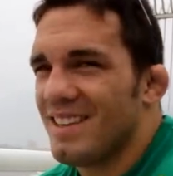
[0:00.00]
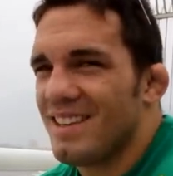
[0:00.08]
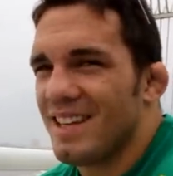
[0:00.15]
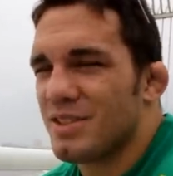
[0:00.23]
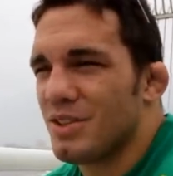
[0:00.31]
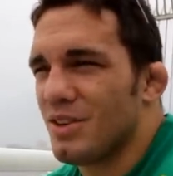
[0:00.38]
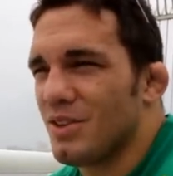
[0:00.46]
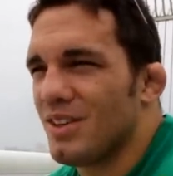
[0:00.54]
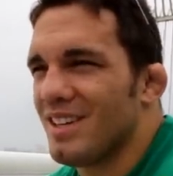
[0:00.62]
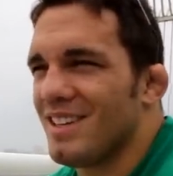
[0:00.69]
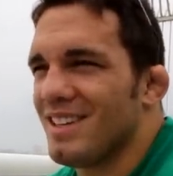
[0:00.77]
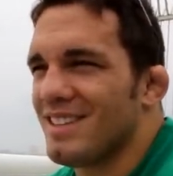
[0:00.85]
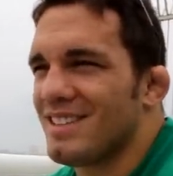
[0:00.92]
that's, you know,
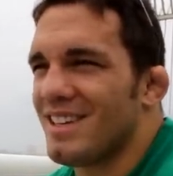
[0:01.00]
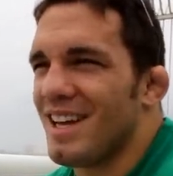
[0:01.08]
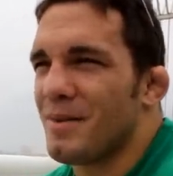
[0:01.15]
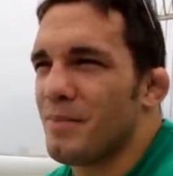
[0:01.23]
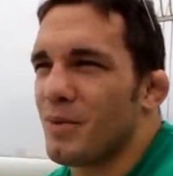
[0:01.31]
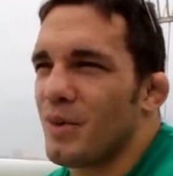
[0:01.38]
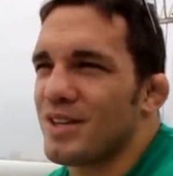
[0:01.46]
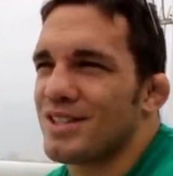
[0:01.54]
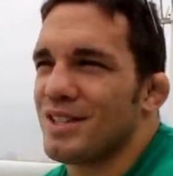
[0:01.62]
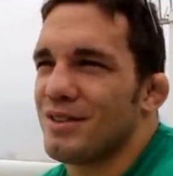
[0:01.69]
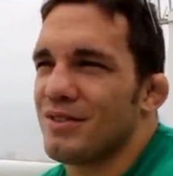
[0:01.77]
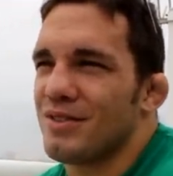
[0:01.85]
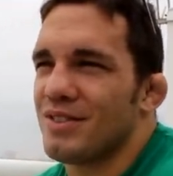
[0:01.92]
it's not a question
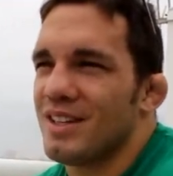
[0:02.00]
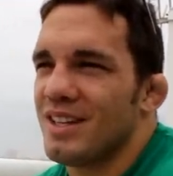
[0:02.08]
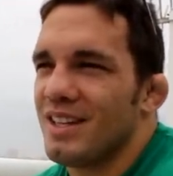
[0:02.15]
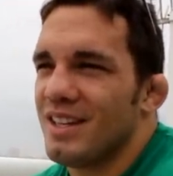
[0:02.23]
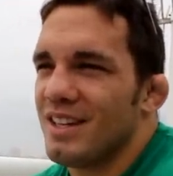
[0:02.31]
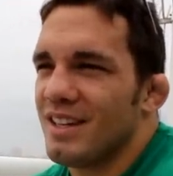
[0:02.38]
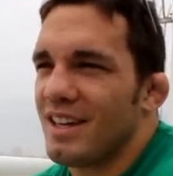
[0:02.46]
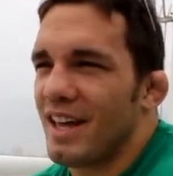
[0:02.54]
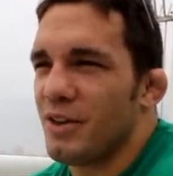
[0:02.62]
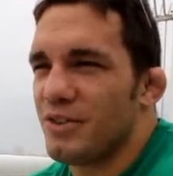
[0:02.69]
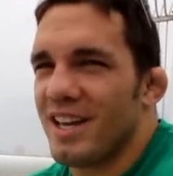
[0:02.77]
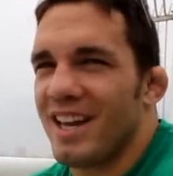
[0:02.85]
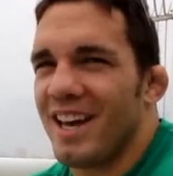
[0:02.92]
of can
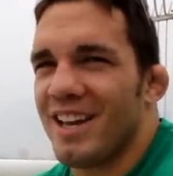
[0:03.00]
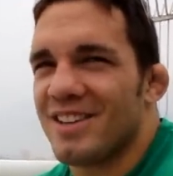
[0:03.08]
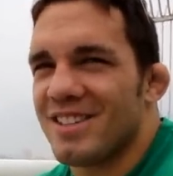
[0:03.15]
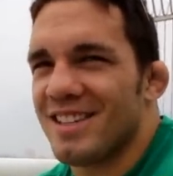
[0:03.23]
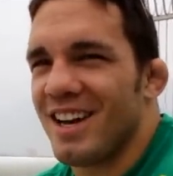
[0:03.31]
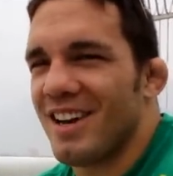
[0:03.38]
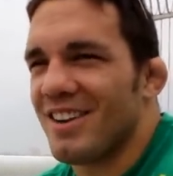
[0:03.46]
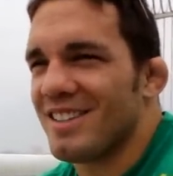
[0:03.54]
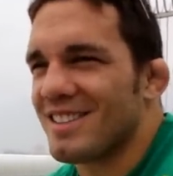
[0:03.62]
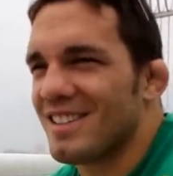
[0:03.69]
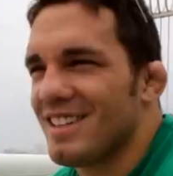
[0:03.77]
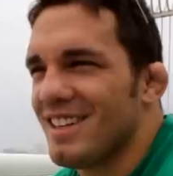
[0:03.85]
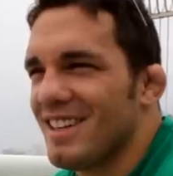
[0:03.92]
you take Anderson down,
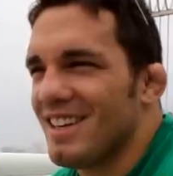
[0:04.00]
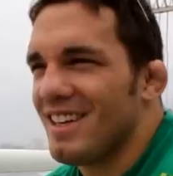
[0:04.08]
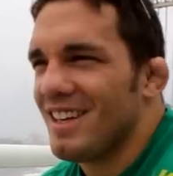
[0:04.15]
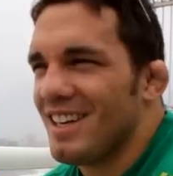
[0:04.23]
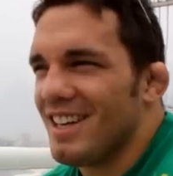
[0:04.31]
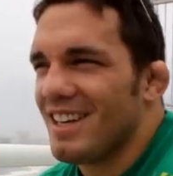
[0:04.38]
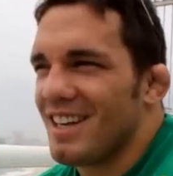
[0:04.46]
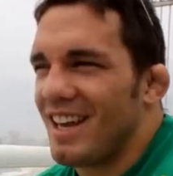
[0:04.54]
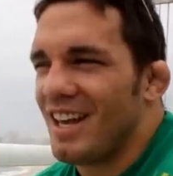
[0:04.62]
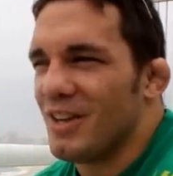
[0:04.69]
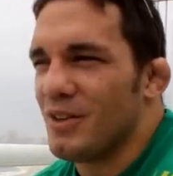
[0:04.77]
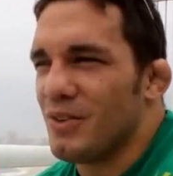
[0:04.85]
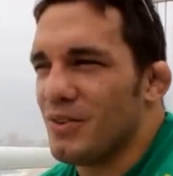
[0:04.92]
it's
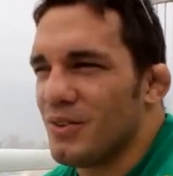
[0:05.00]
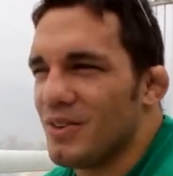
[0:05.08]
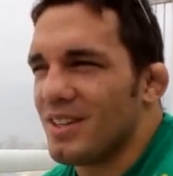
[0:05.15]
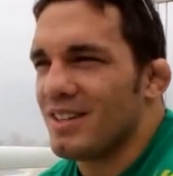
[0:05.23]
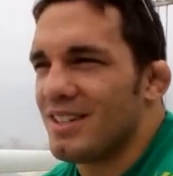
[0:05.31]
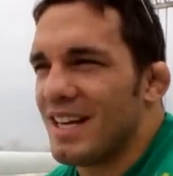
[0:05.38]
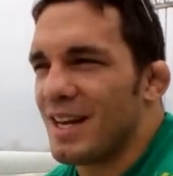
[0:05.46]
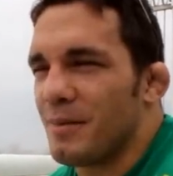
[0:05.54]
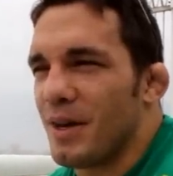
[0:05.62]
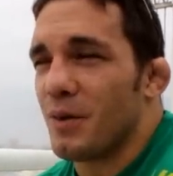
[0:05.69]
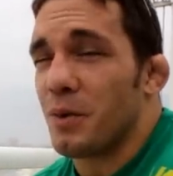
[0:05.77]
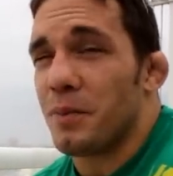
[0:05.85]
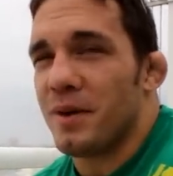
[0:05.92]
can you take him
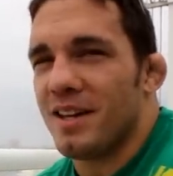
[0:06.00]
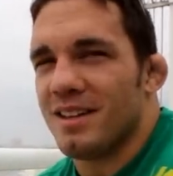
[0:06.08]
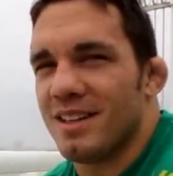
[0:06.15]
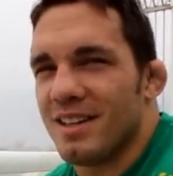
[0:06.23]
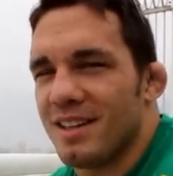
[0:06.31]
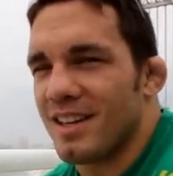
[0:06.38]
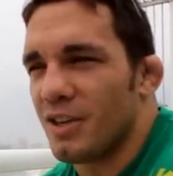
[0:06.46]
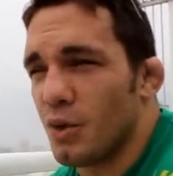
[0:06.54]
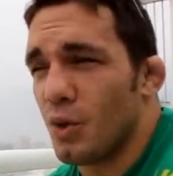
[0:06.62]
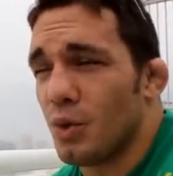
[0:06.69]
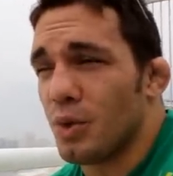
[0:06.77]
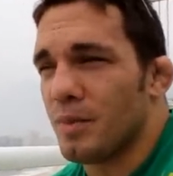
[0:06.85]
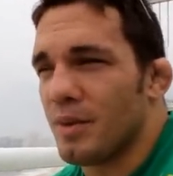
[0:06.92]
down repeatedly, can you
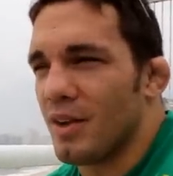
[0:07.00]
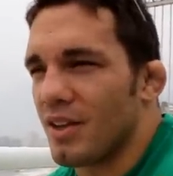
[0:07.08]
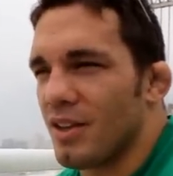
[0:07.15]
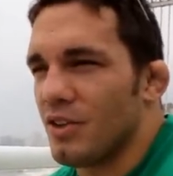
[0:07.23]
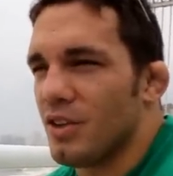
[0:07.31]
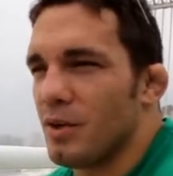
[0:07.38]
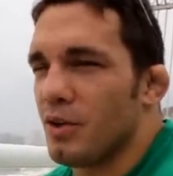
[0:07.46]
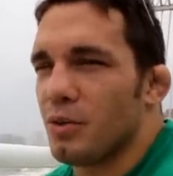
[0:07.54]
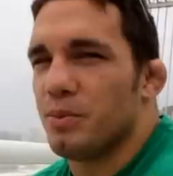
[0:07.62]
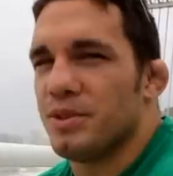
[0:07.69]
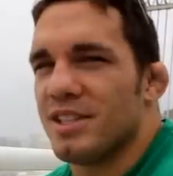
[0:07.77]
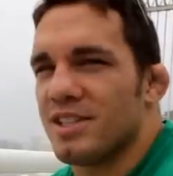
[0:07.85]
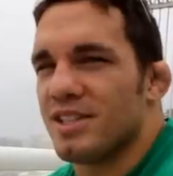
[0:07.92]
hold him down, can you get a good
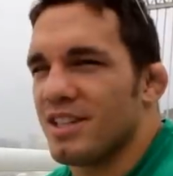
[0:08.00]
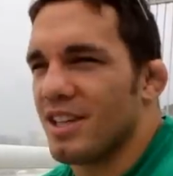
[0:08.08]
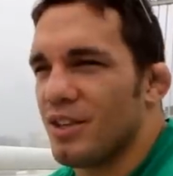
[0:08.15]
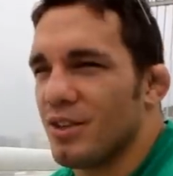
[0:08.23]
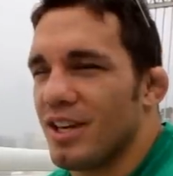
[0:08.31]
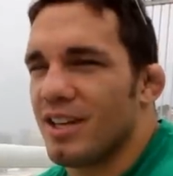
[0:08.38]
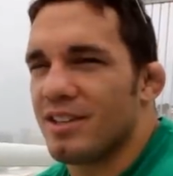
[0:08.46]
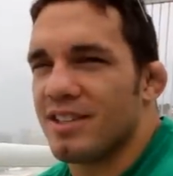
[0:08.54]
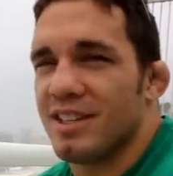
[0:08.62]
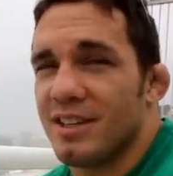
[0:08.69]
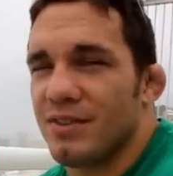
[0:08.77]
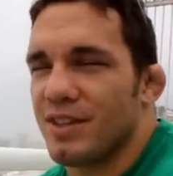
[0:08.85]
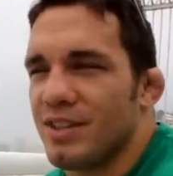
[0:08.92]
position, can you land
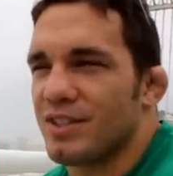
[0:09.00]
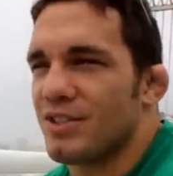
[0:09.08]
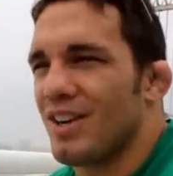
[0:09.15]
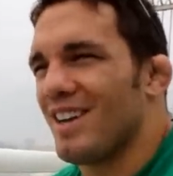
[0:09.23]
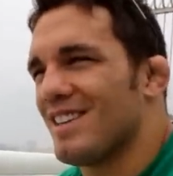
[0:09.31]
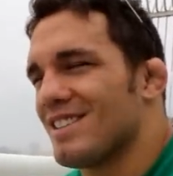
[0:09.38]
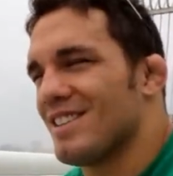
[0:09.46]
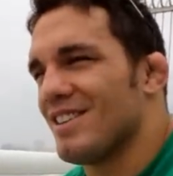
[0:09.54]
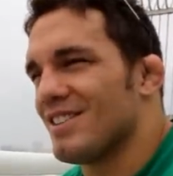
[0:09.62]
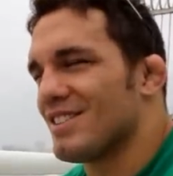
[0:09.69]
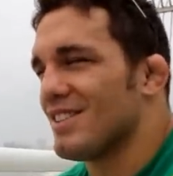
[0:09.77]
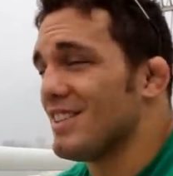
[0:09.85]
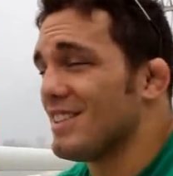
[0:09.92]
significant strikes, you know,
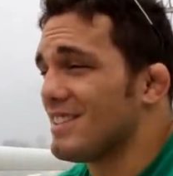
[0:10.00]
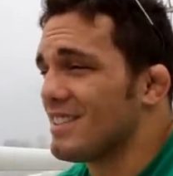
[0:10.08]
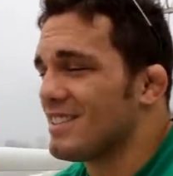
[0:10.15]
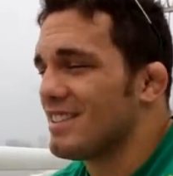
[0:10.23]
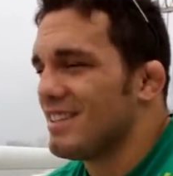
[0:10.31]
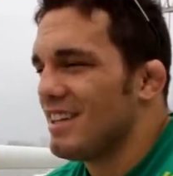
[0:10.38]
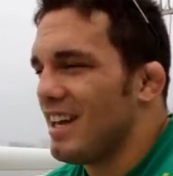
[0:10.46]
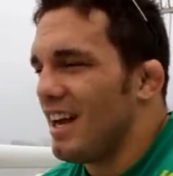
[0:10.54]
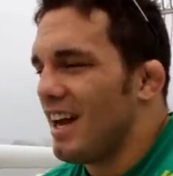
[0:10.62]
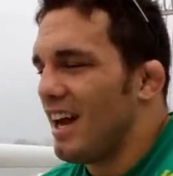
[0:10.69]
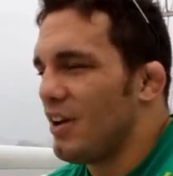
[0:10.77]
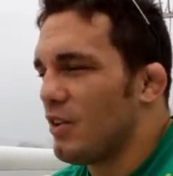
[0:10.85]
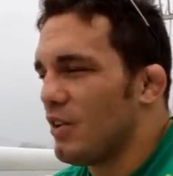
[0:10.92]
so it's,
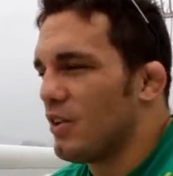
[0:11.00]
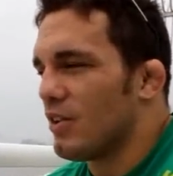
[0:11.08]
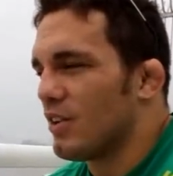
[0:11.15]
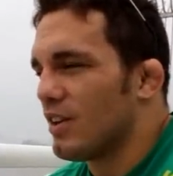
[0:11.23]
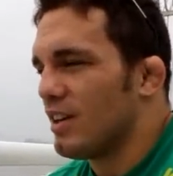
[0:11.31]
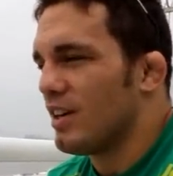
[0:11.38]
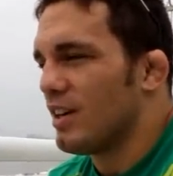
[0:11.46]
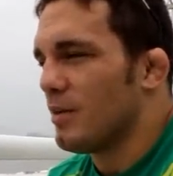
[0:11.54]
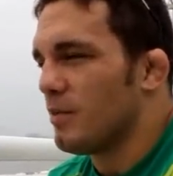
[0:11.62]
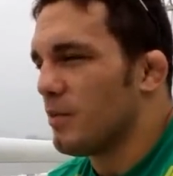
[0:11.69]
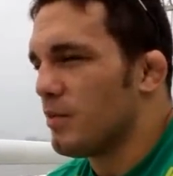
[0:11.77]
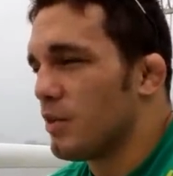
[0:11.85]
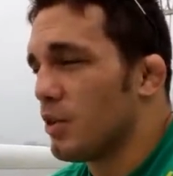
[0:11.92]
I don't know.
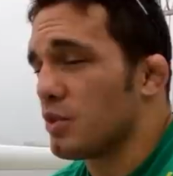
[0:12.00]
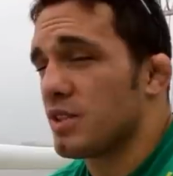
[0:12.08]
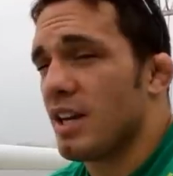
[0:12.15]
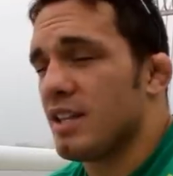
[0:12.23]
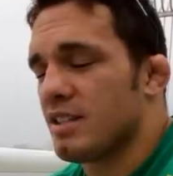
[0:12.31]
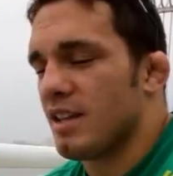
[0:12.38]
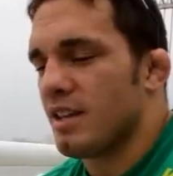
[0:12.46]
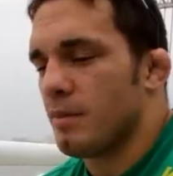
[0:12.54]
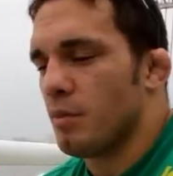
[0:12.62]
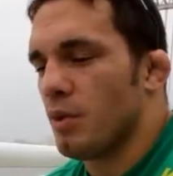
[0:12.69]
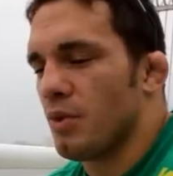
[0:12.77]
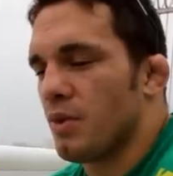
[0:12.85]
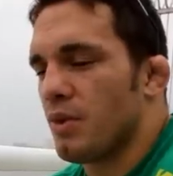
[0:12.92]
Those guys, I think,
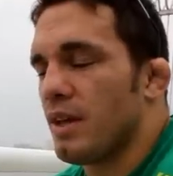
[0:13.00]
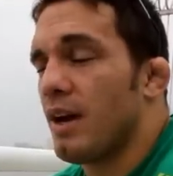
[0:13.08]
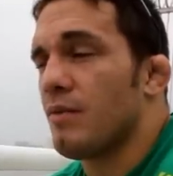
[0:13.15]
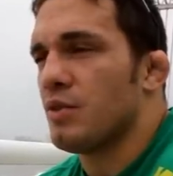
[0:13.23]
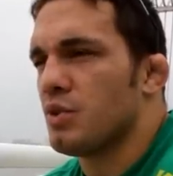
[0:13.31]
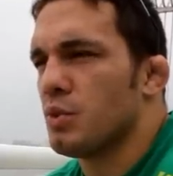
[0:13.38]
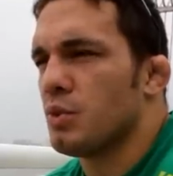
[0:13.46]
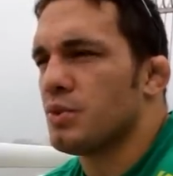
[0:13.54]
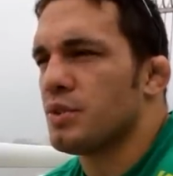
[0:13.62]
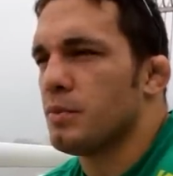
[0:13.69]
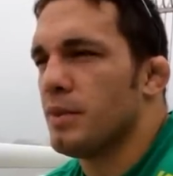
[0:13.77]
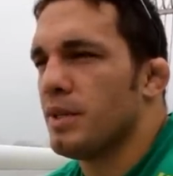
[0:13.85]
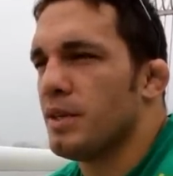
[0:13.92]
both have the tools
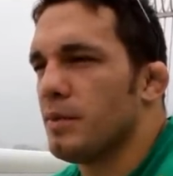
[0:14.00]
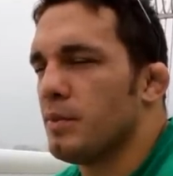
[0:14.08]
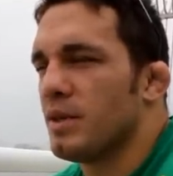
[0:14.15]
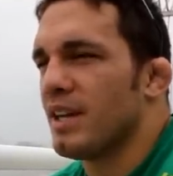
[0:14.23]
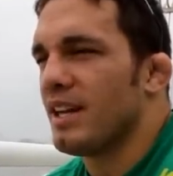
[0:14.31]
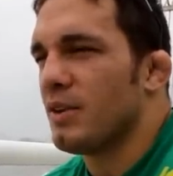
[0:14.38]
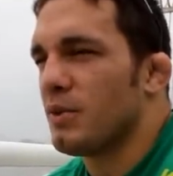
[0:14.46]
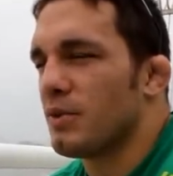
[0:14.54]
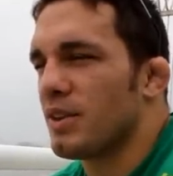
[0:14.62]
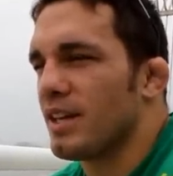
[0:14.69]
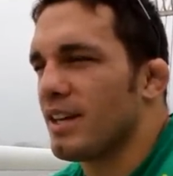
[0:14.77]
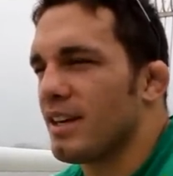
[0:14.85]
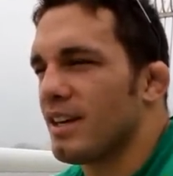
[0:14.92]
to beat him, but I don't think,